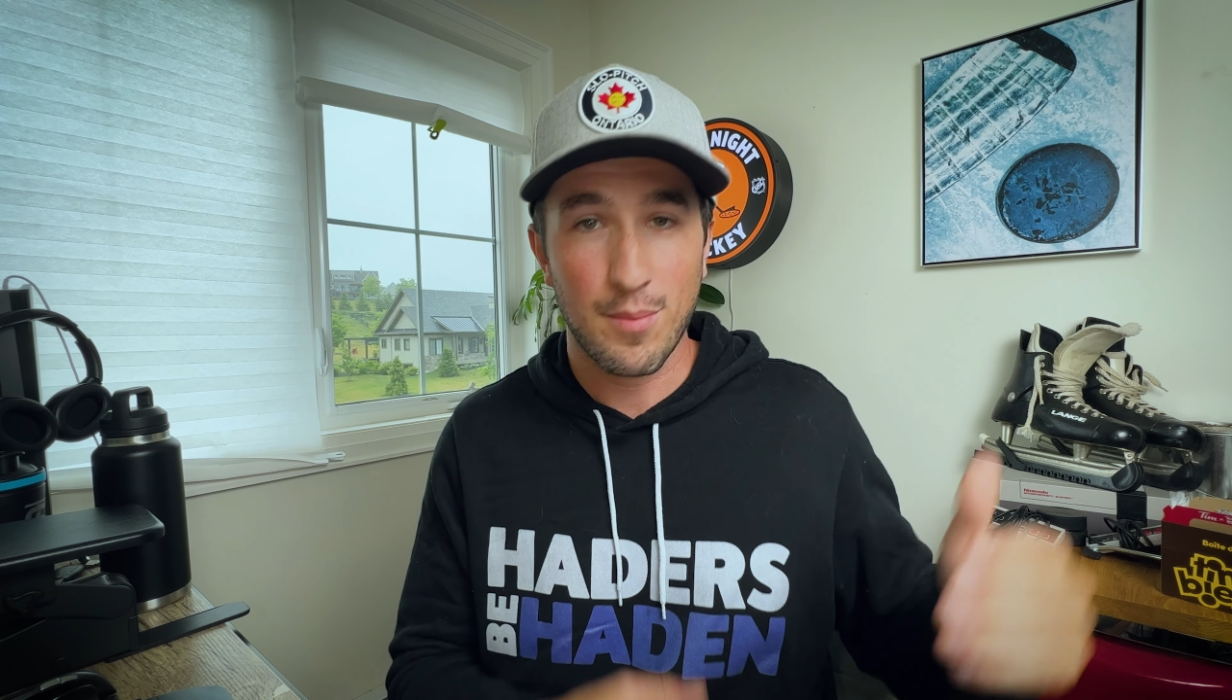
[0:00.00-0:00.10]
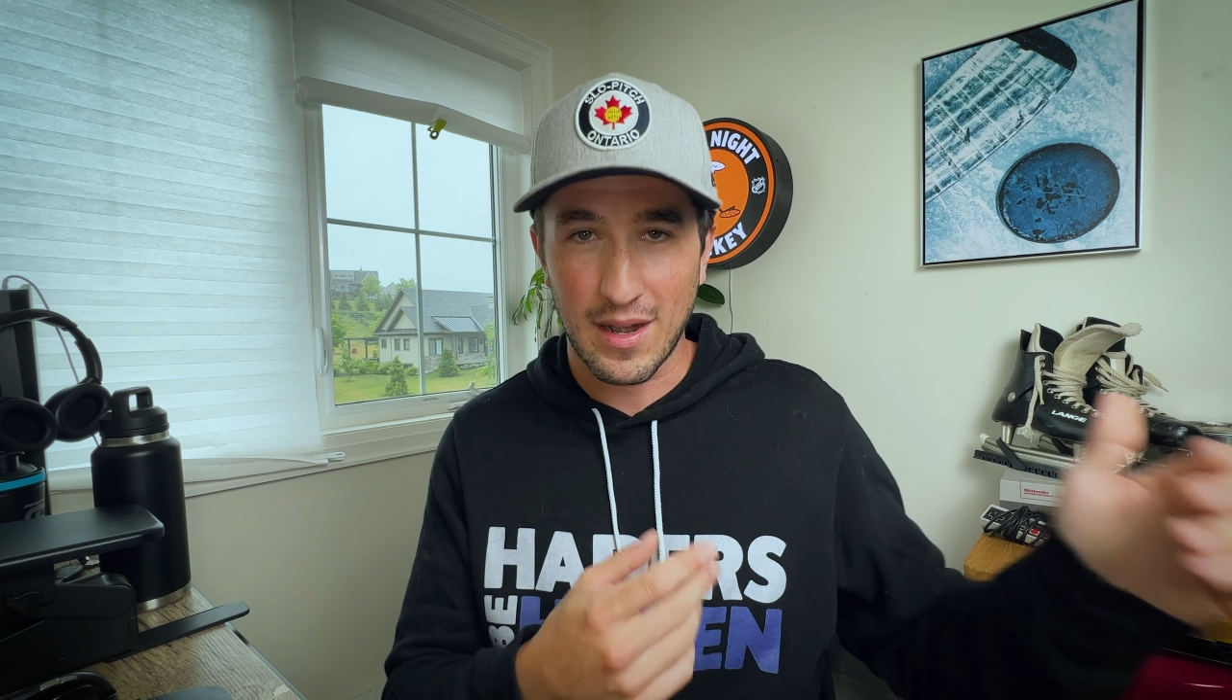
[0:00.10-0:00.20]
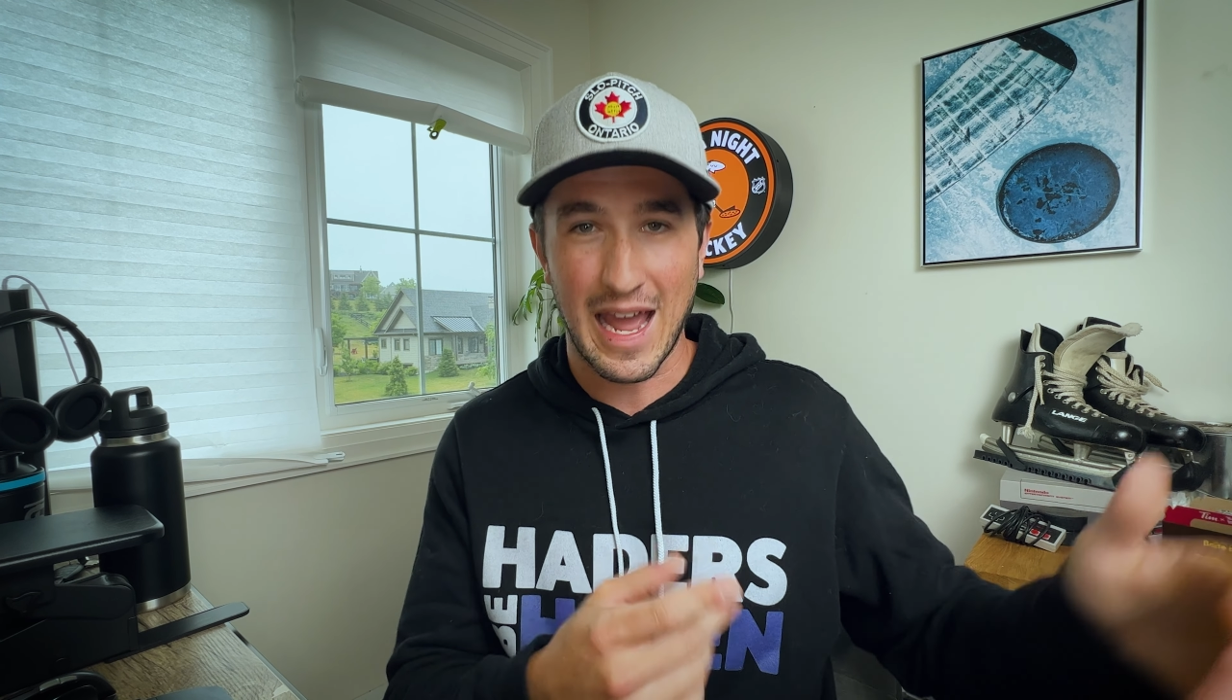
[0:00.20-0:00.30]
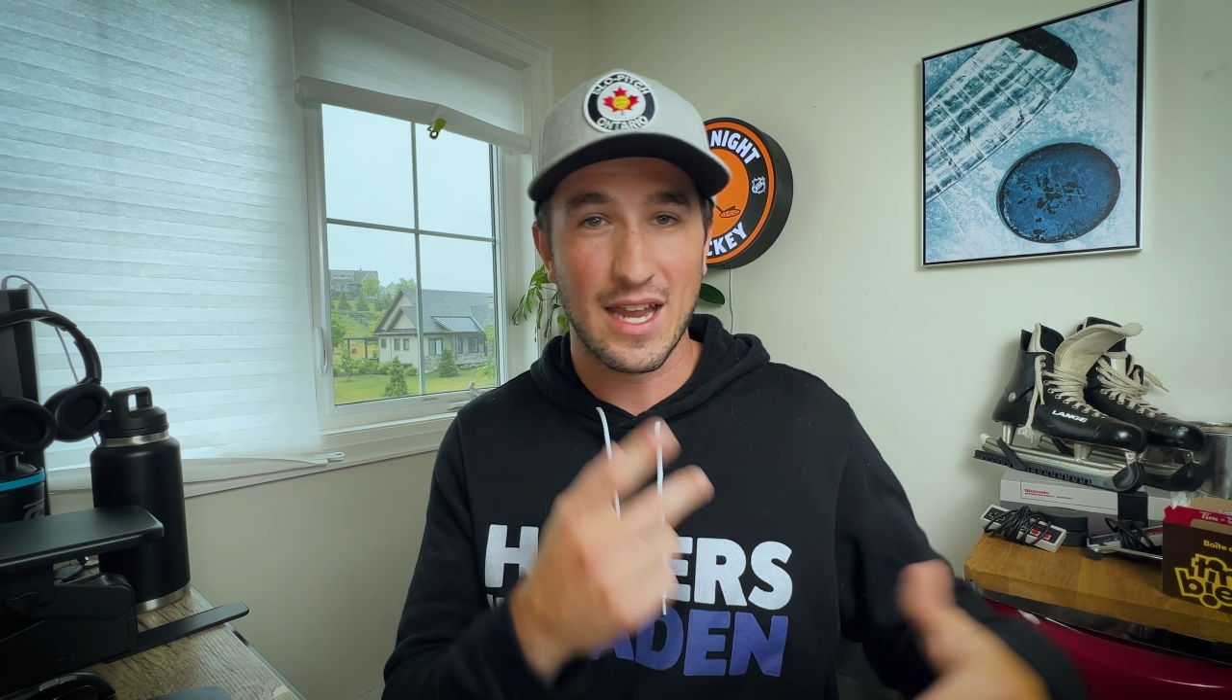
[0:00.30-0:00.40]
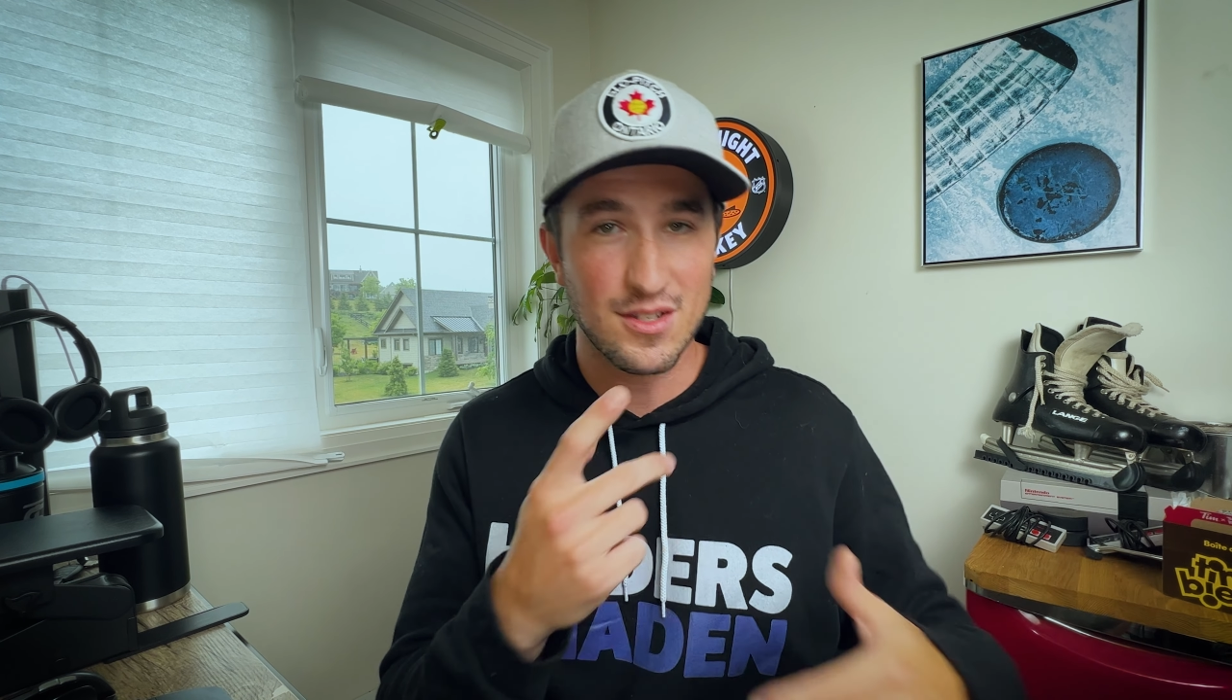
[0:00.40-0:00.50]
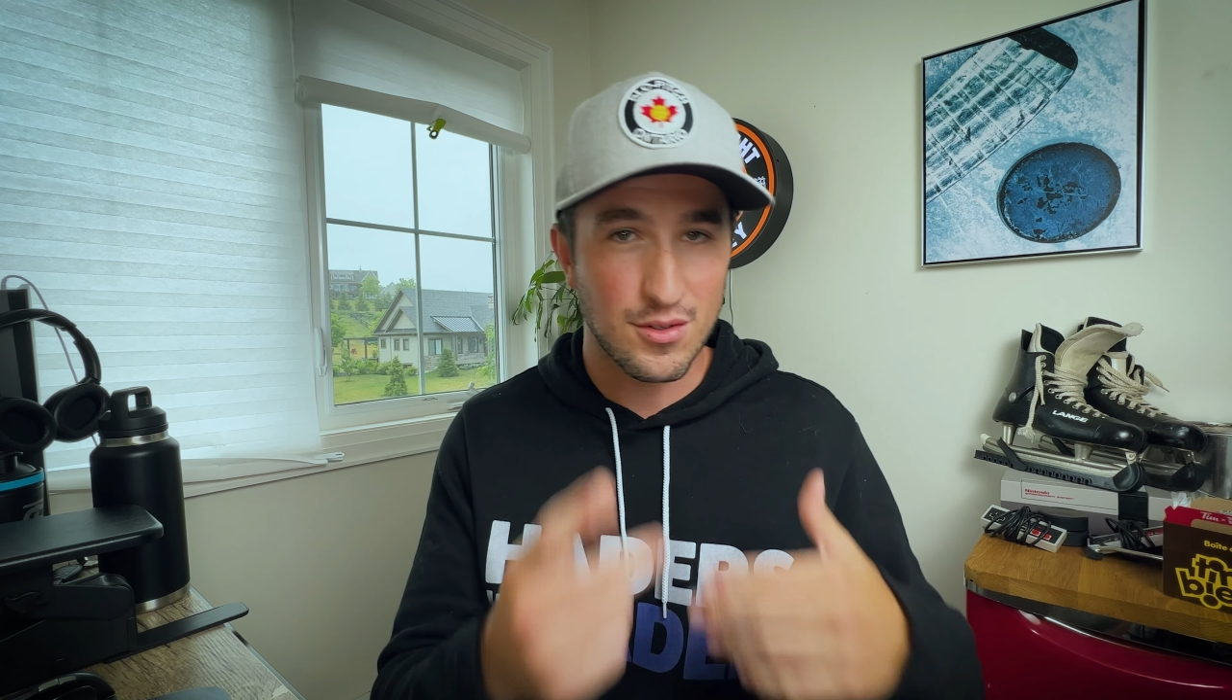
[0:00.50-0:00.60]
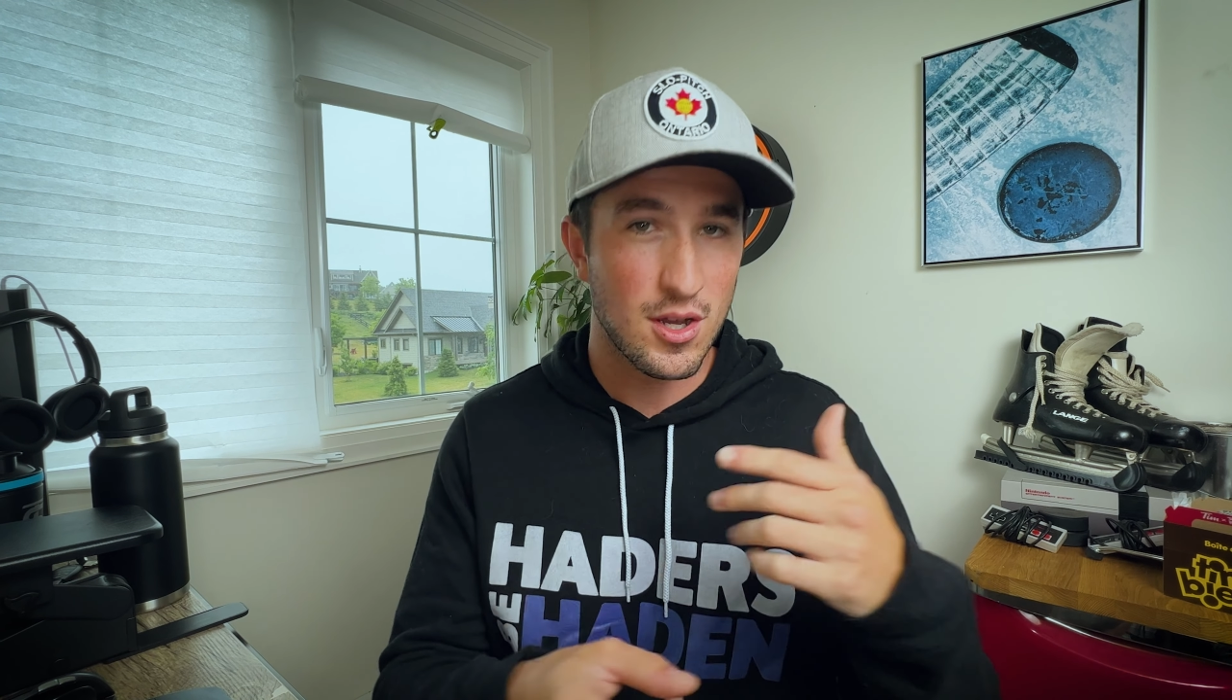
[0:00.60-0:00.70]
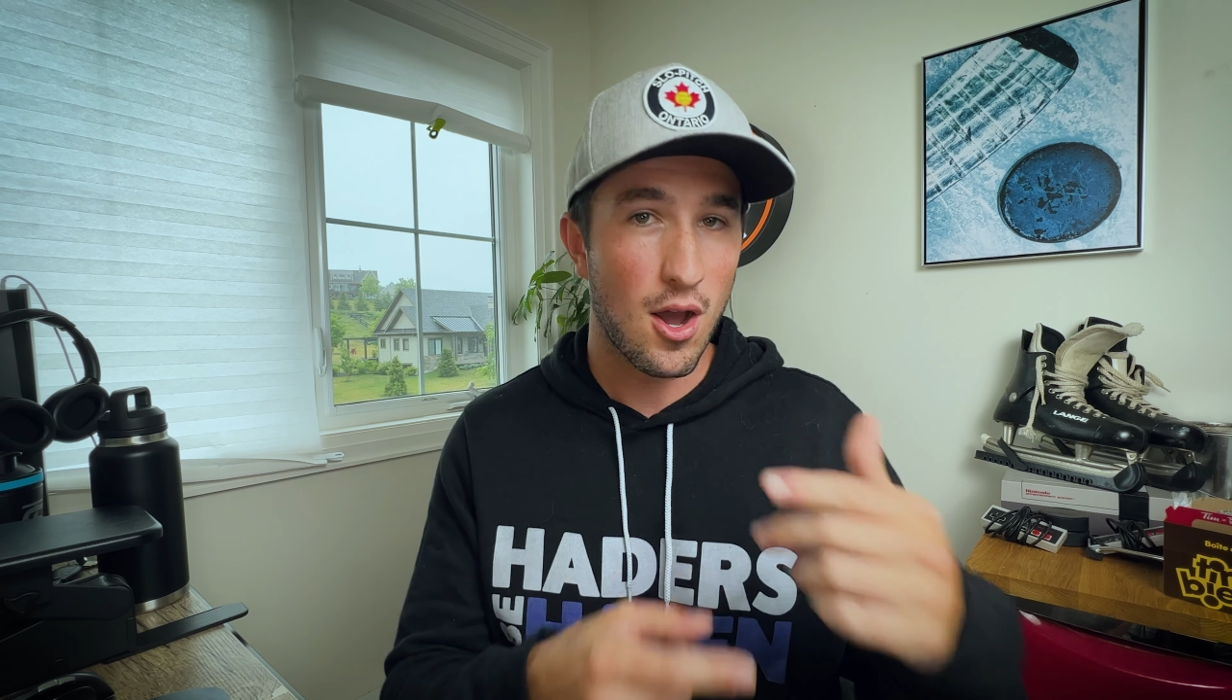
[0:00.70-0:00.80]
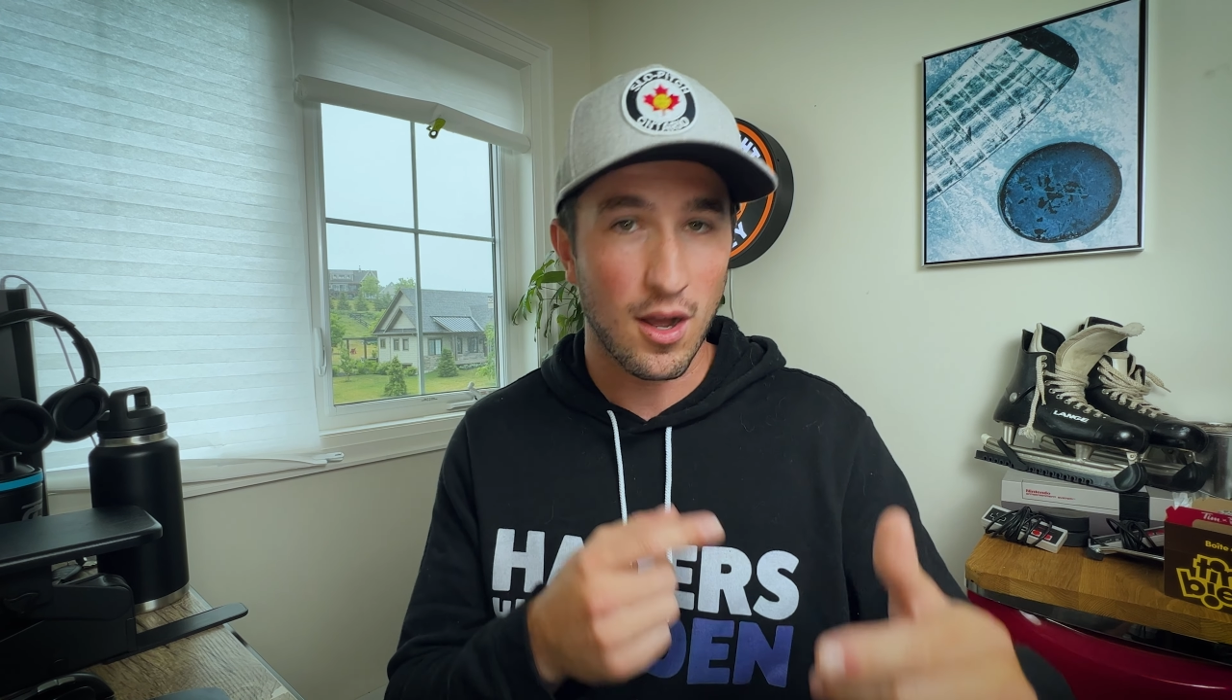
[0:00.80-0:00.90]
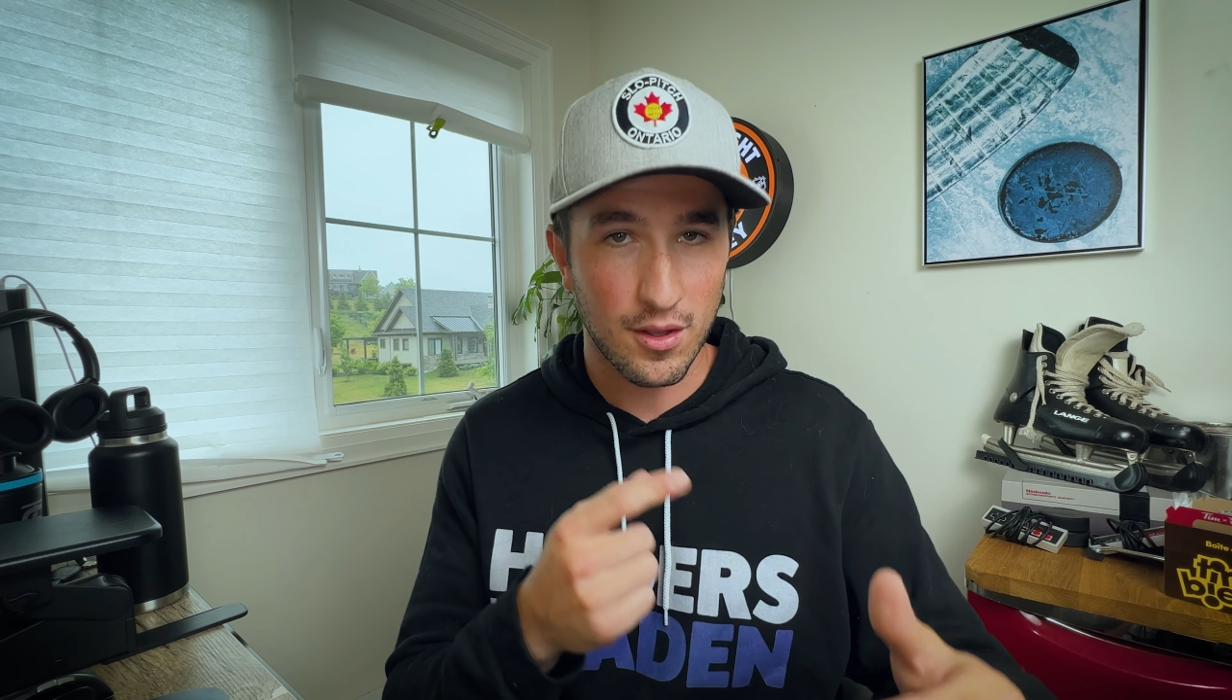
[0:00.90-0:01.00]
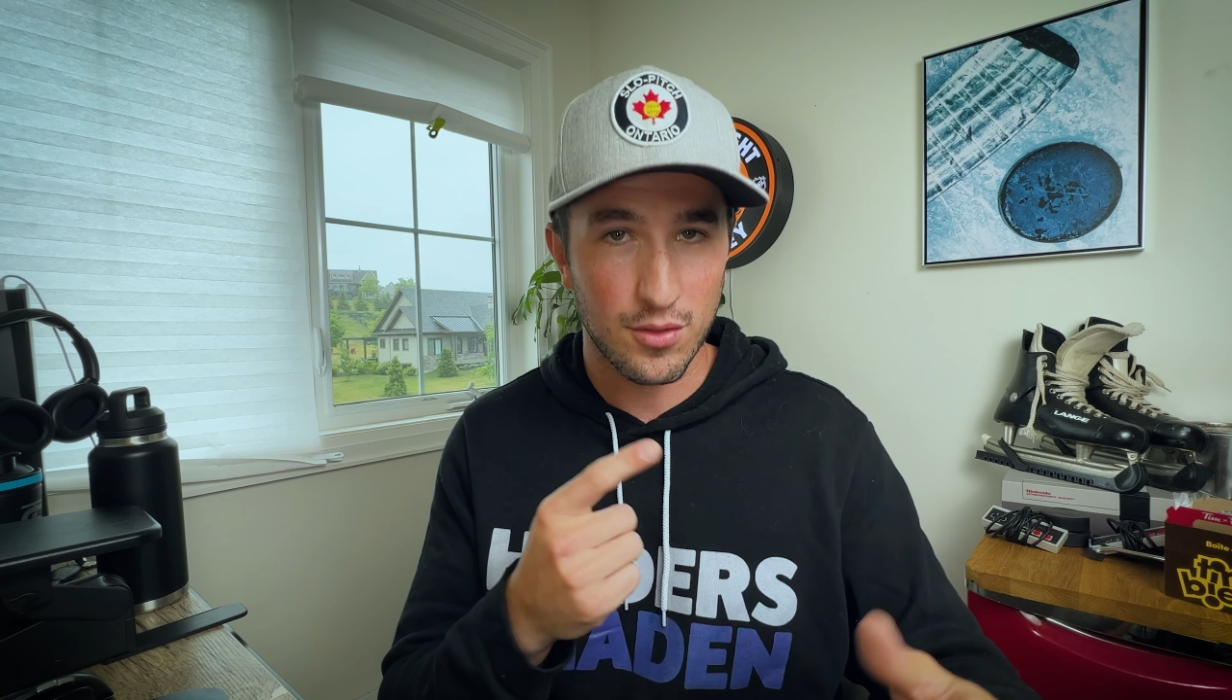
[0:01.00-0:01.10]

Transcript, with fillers: but as you talk